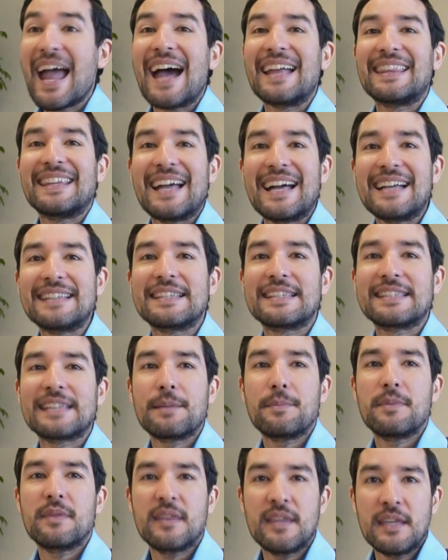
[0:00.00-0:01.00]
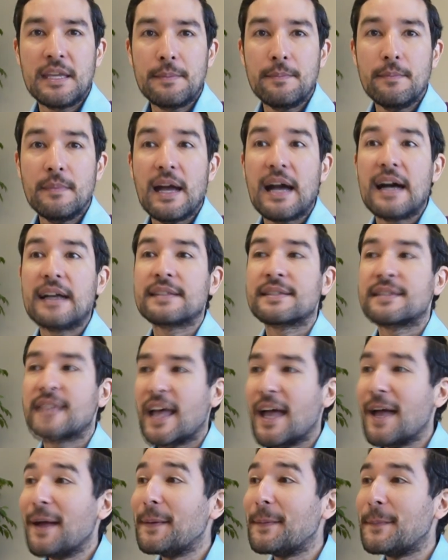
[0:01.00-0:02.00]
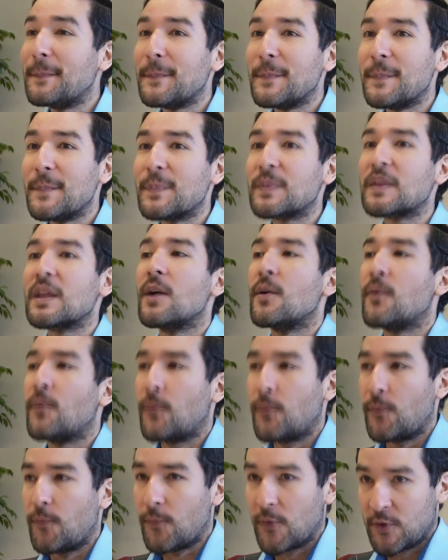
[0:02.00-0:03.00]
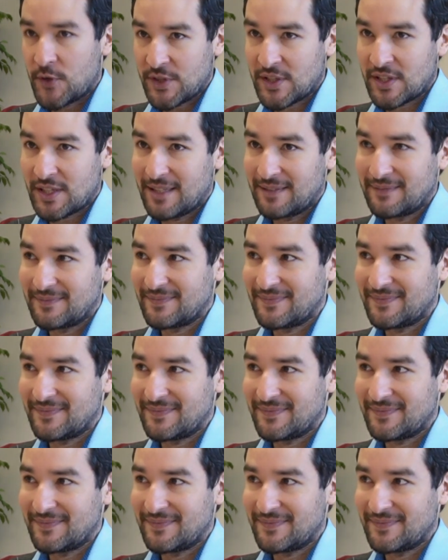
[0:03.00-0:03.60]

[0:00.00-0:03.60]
and has the same theme as the first.